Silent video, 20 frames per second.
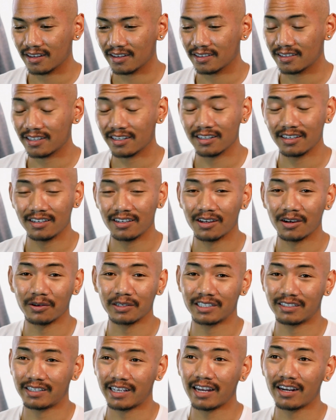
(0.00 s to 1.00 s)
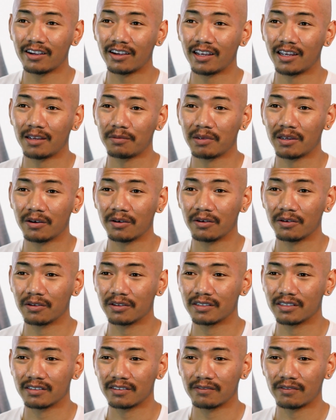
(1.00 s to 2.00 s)
didn't know what to say to him. It
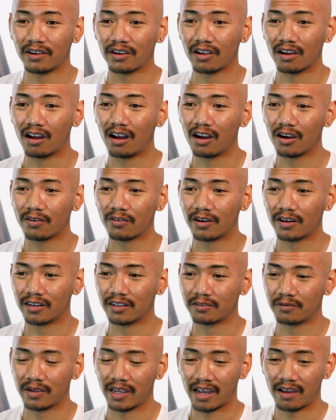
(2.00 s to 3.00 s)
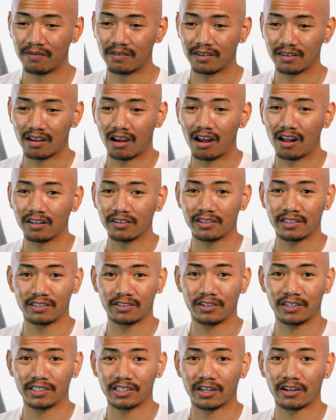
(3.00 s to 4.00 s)
was just very awkward because we haven't talked
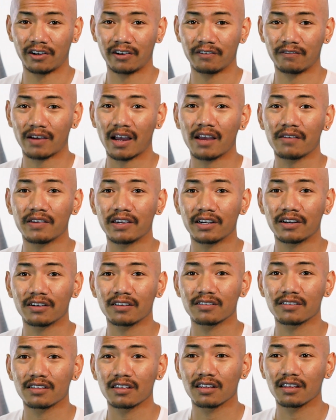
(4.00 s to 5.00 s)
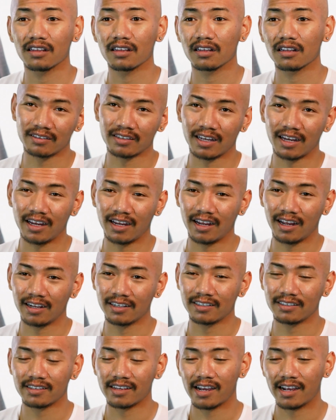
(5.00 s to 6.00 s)
to each other in 5 years. I
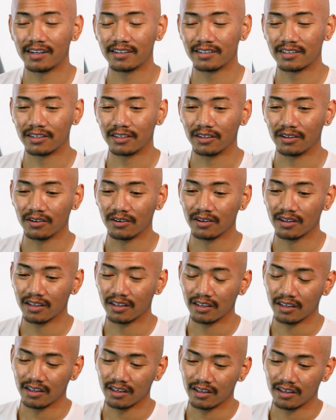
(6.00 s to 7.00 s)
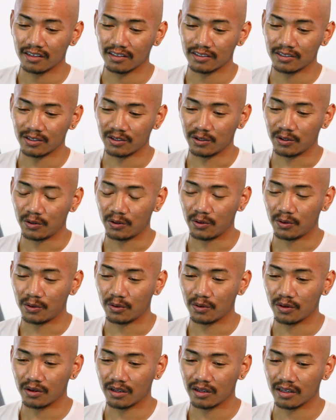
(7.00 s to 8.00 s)
decided
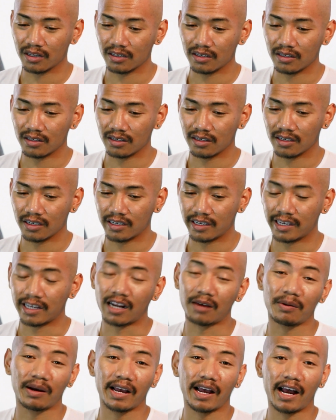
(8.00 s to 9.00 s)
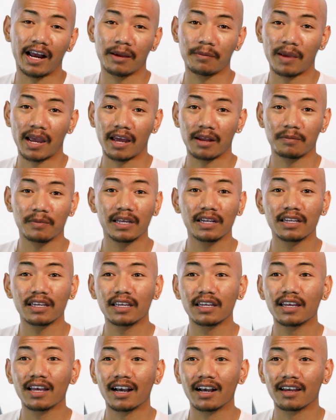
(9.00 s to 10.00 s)
to get out my iPad
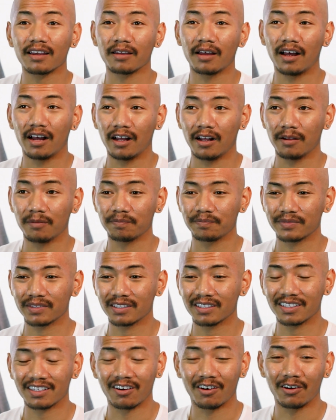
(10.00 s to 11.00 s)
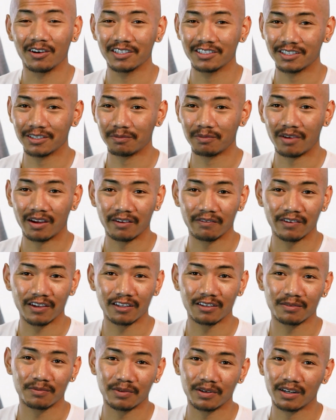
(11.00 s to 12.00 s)
mini, go into my
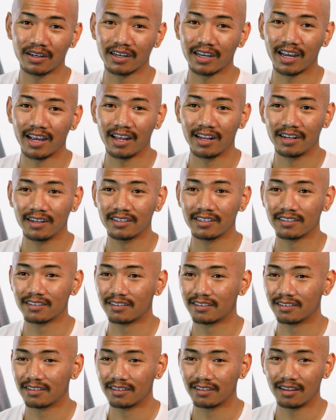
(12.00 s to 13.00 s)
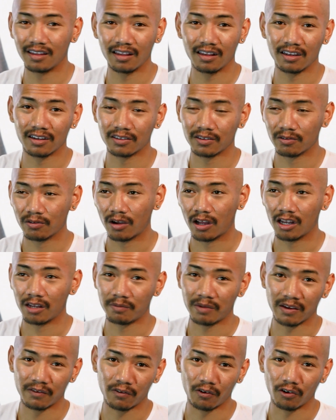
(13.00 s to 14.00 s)
Facebook and just look through all of
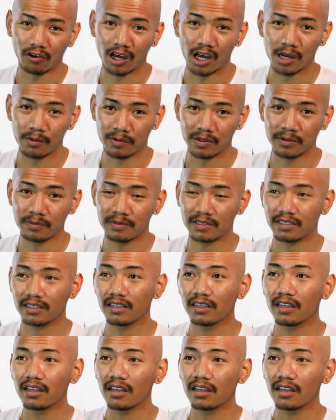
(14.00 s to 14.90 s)
my photo albums